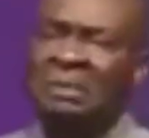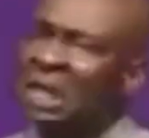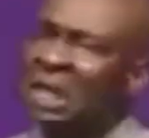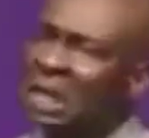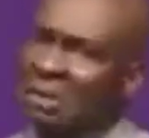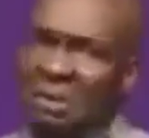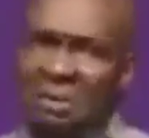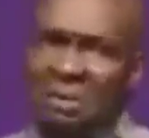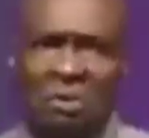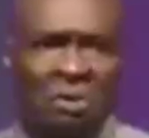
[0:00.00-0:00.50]
We say,
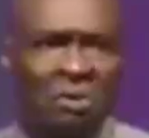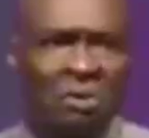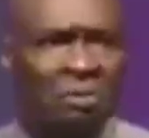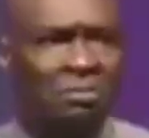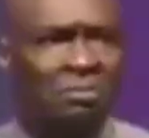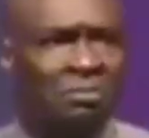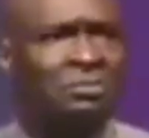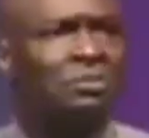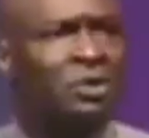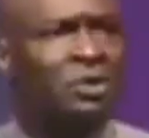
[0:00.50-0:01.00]
no, no, no,
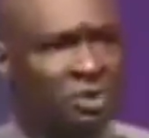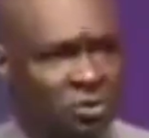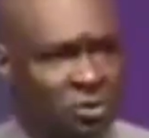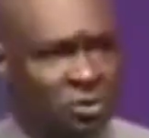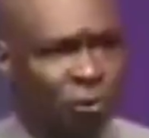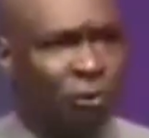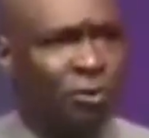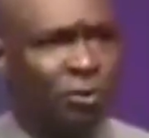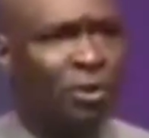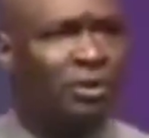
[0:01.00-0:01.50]

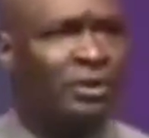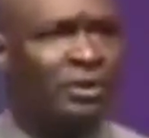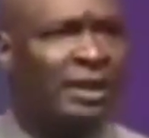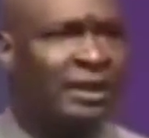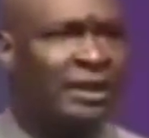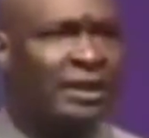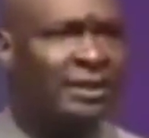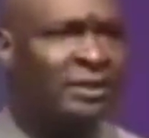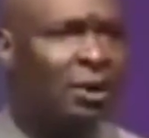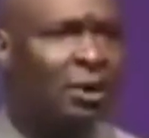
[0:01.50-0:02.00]
just do your
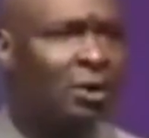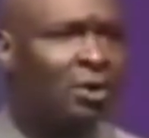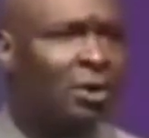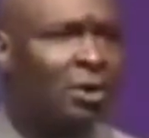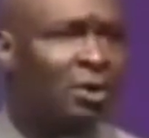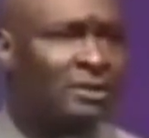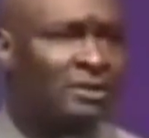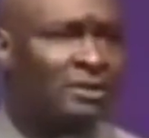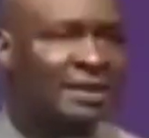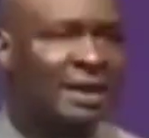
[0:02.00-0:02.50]
thing. It's your
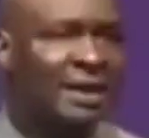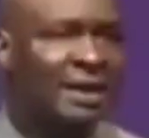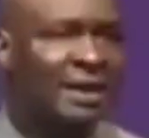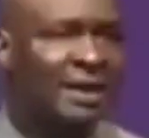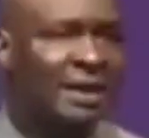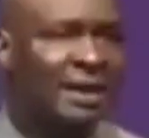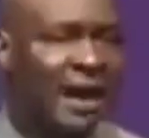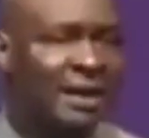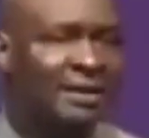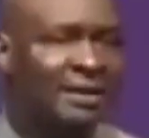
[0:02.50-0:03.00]
cross.
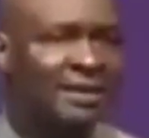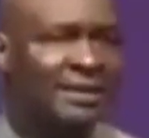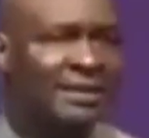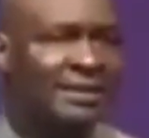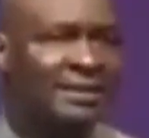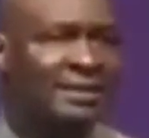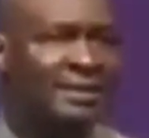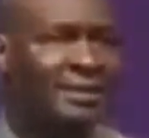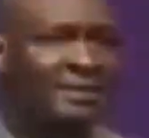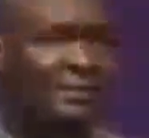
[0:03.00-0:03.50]
Carry it.